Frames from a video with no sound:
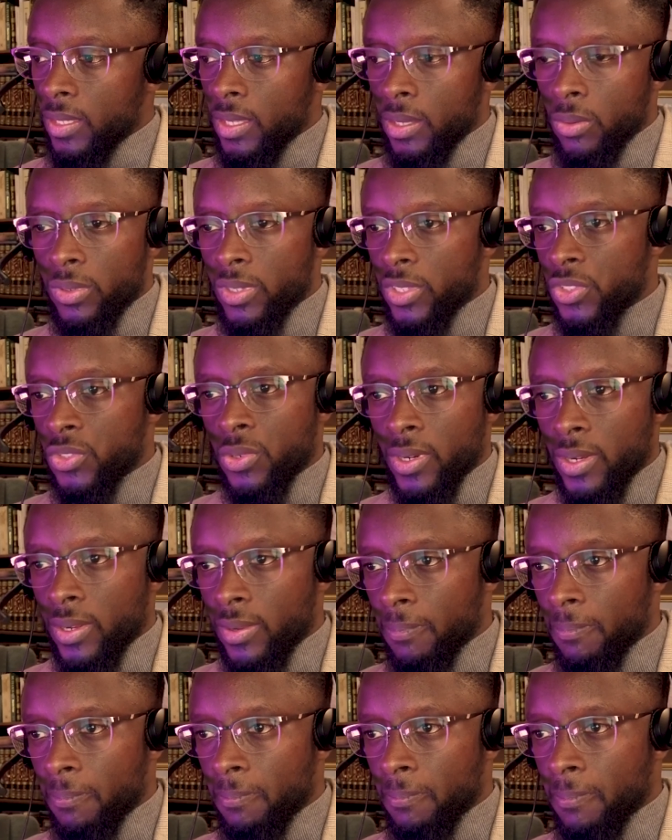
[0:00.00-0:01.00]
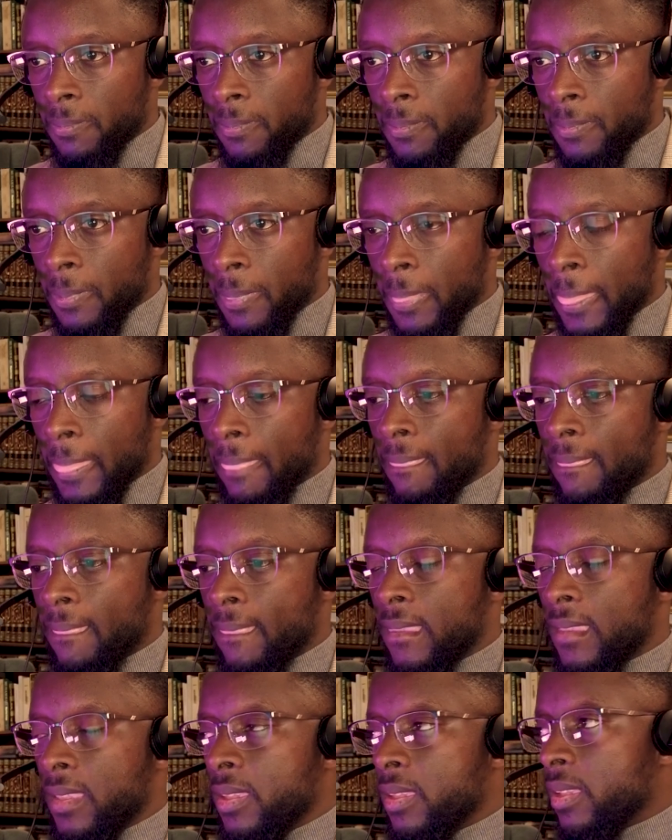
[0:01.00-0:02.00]
It will destroy him.
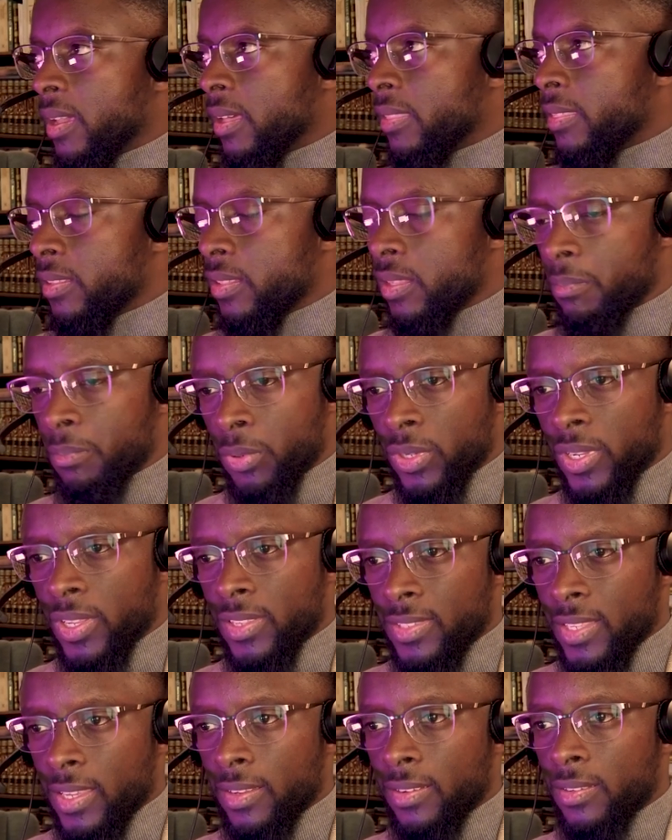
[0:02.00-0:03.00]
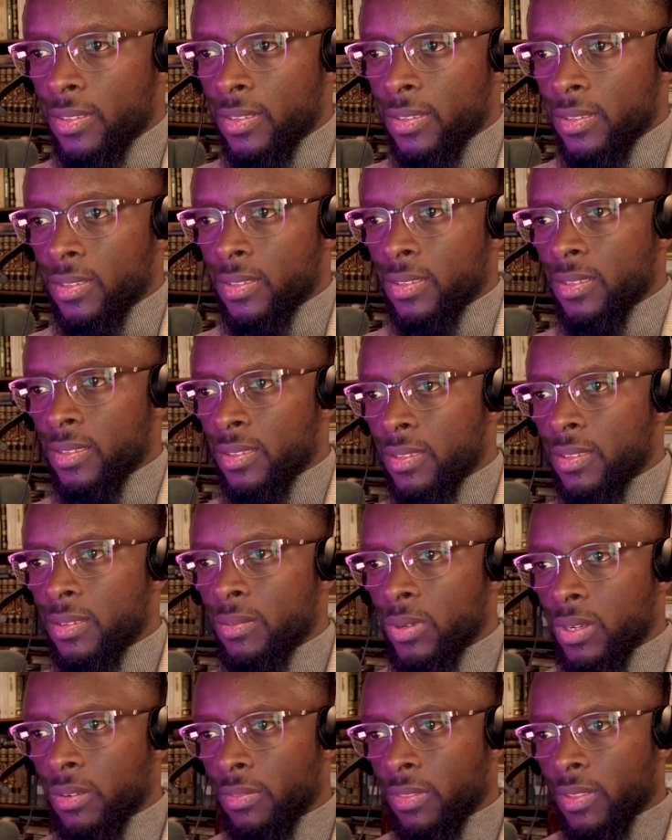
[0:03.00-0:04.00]
I think the Buddha said
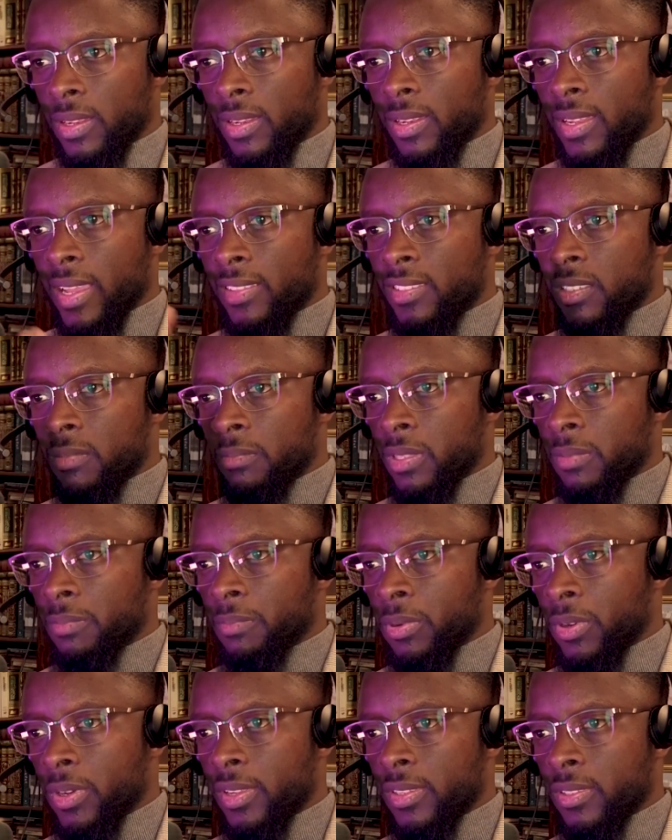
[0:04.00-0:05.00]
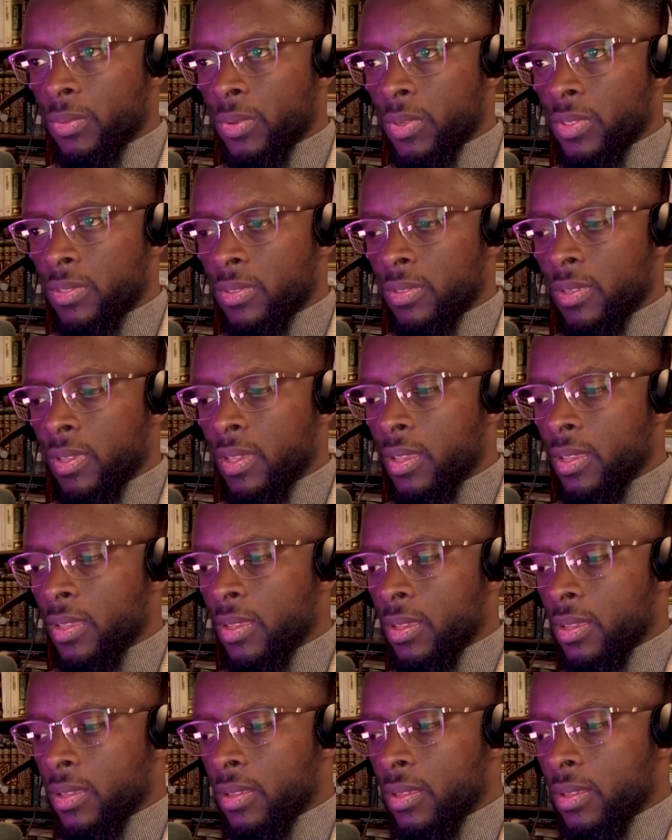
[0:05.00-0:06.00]
one of the enlightenment points was
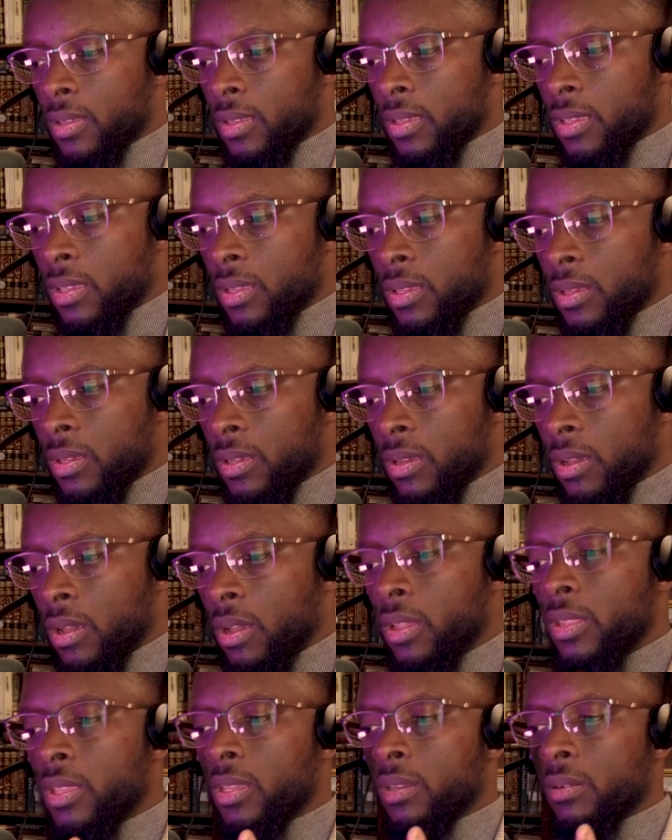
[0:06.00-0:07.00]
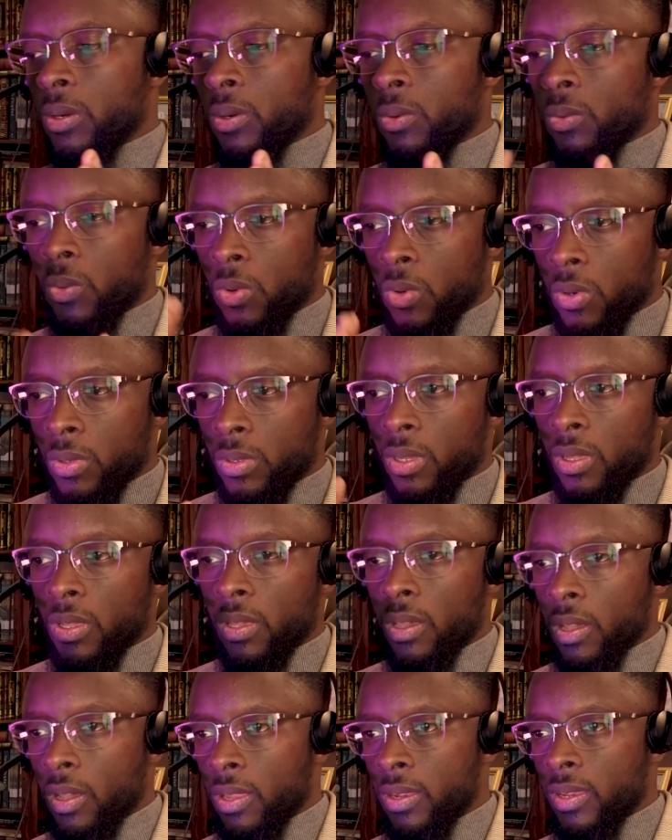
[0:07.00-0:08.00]
earning reward
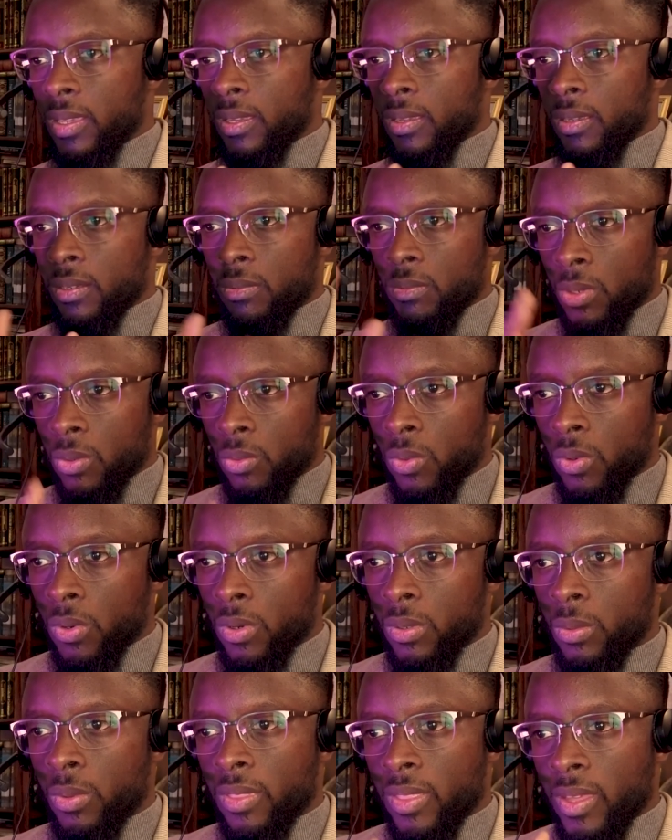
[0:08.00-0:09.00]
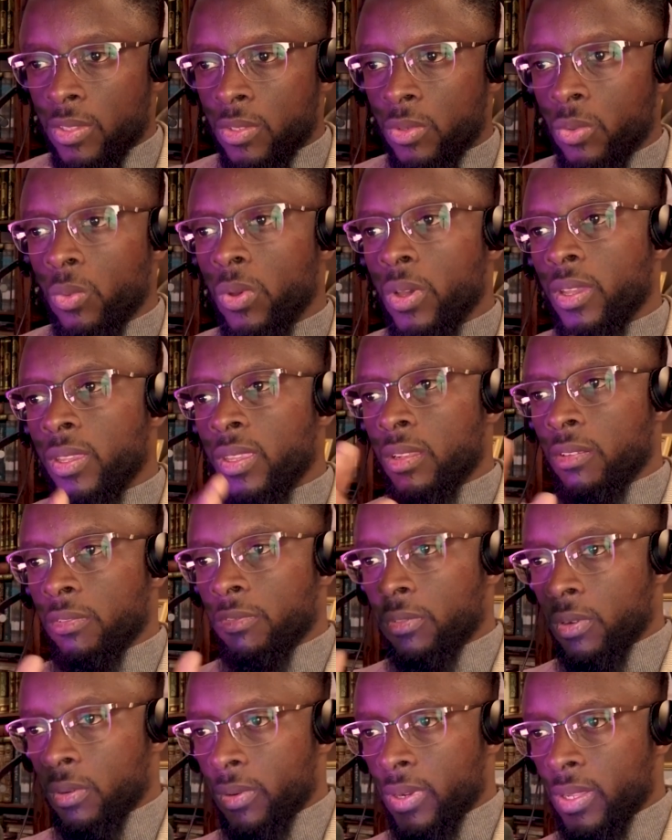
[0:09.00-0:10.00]
without working
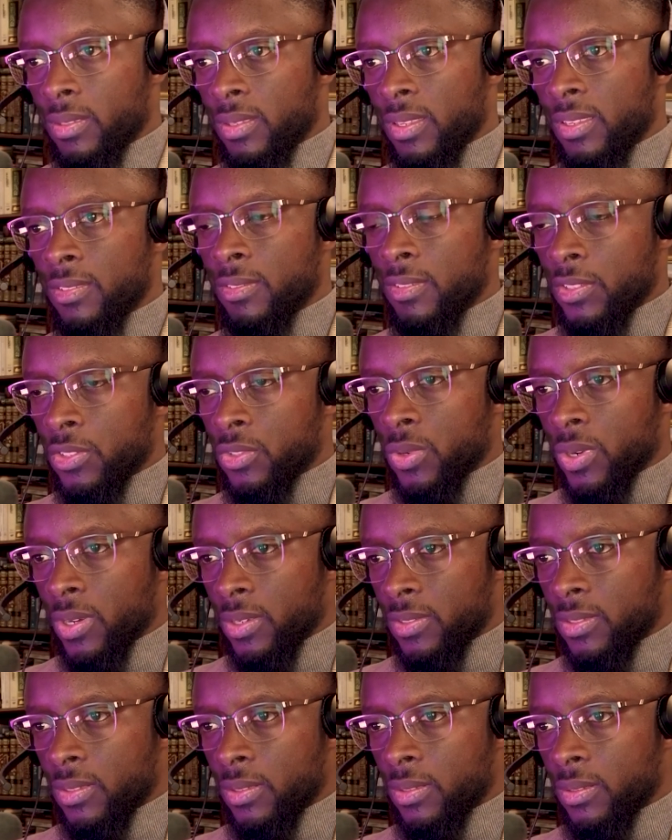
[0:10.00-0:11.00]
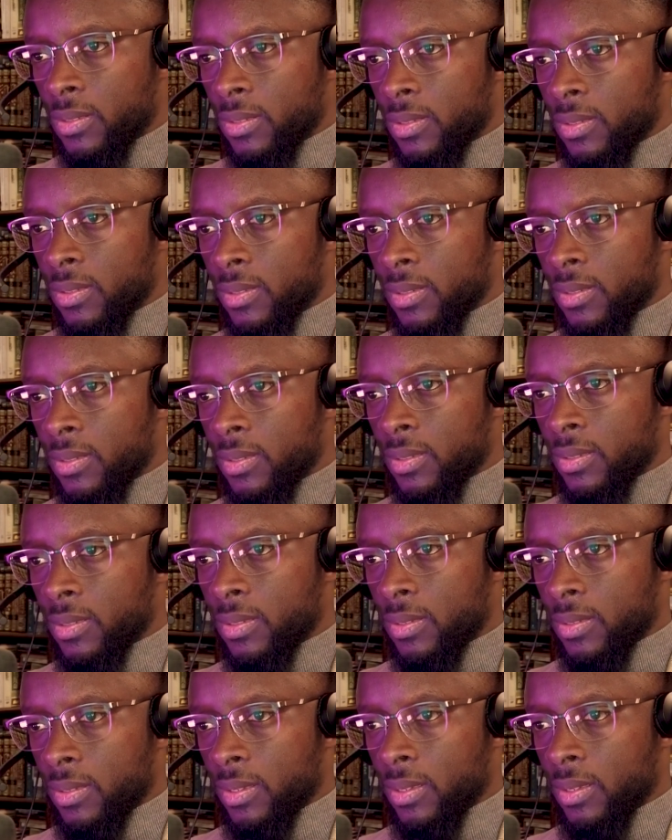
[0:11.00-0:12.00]
for it is destruction.
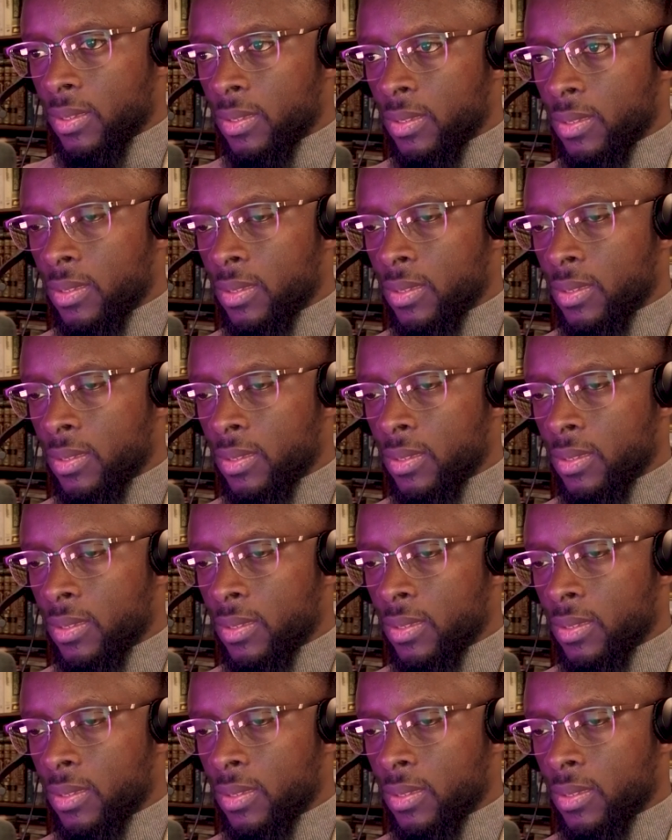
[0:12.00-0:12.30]
Yeah.